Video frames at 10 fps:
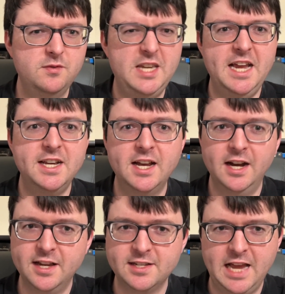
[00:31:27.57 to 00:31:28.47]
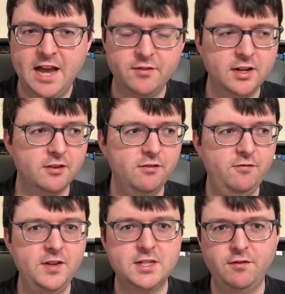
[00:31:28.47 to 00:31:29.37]
10 guys having a
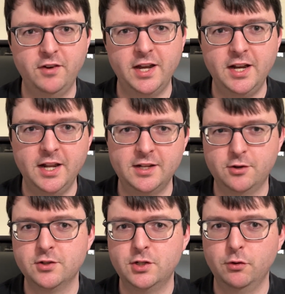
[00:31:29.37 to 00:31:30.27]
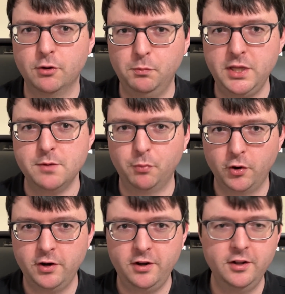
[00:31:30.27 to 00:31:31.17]
fist fight, and it turns into a complete
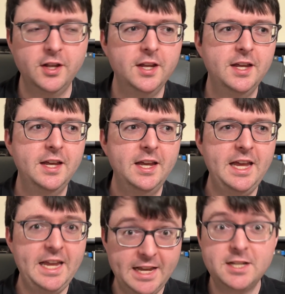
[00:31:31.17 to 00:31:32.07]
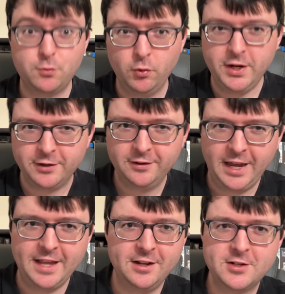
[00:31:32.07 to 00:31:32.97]
brawl, it's real,
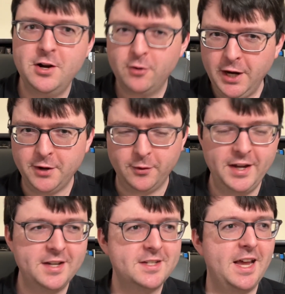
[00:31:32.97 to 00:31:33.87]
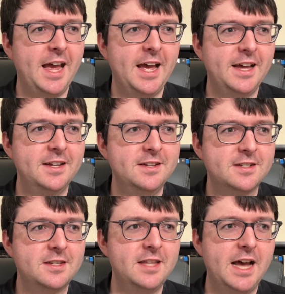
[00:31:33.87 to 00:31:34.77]
and there's no cutaways, and
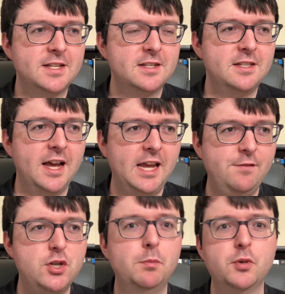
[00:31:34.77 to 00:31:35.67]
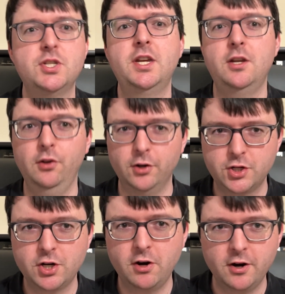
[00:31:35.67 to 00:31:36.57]
that gives you a particular
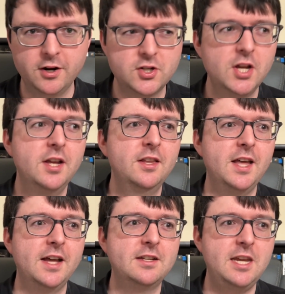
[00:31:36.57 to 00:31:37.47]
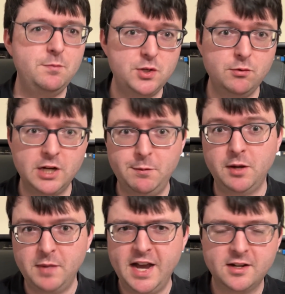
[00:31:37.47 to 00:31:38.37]
charge that keeps you
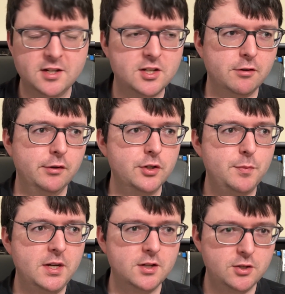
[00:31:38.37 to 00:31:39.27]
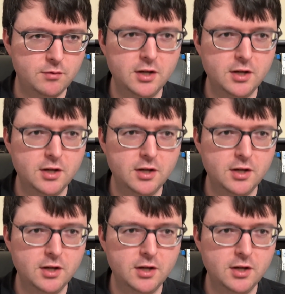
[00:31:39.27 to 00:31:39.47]
coming back to serials, because